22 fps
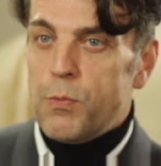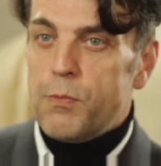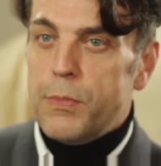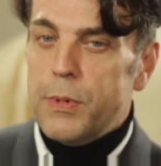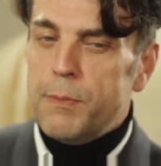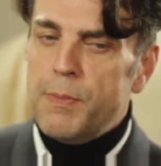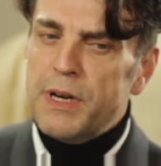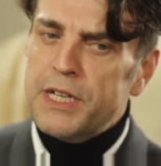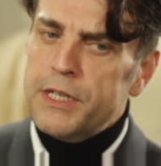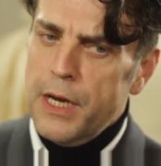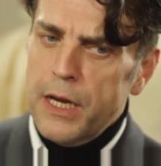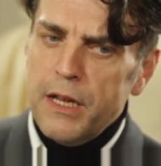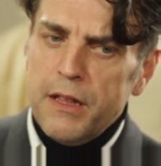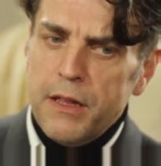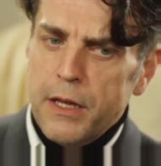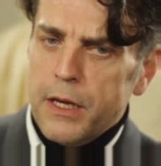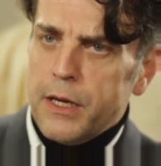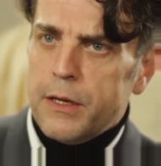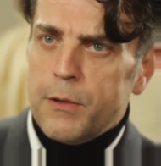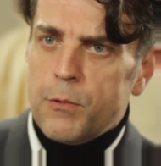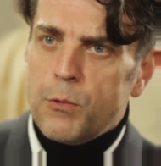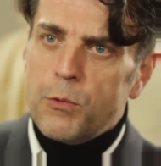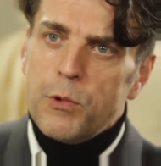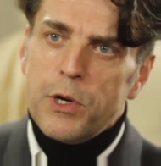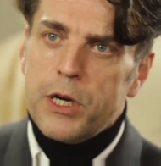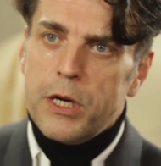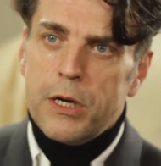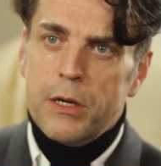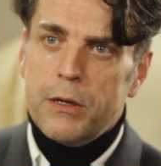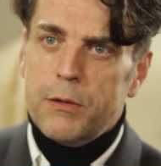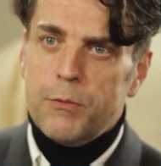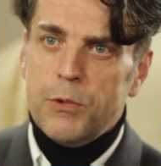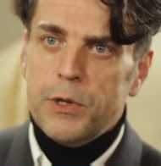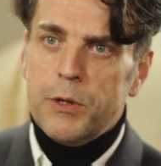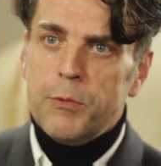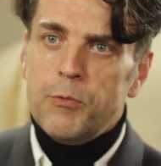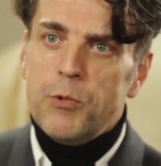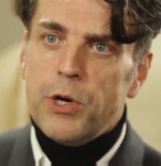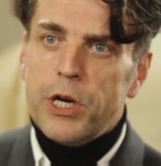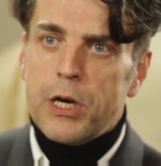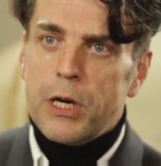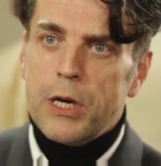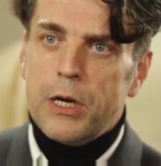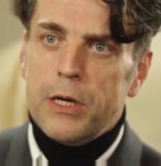but I think we
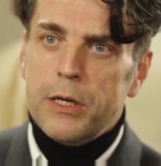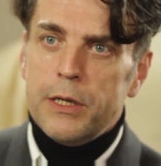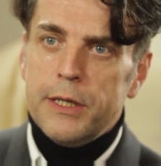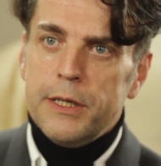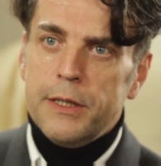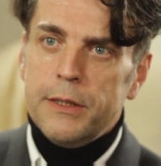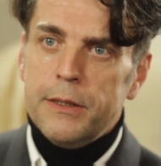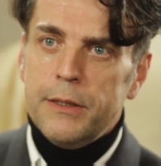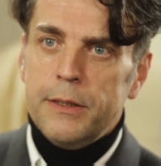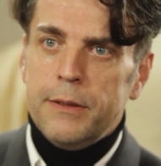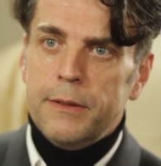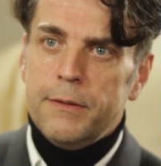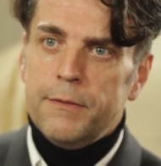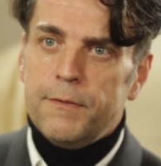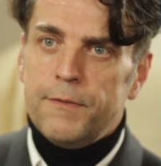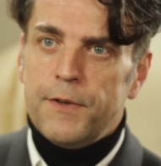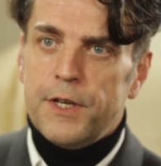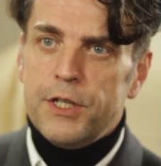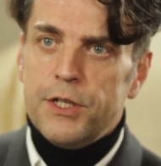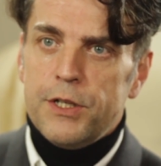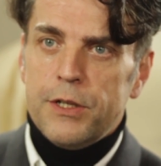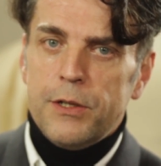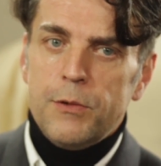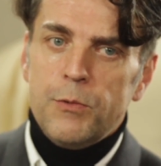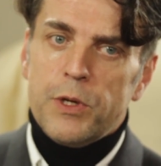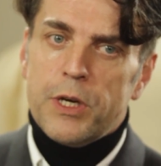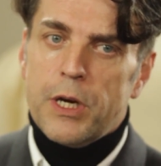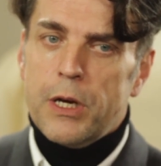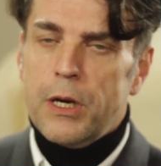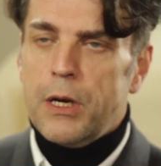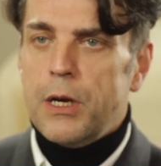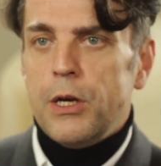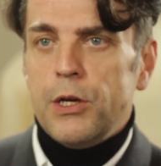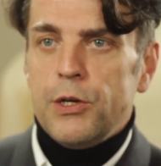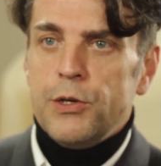can learn fashion, we can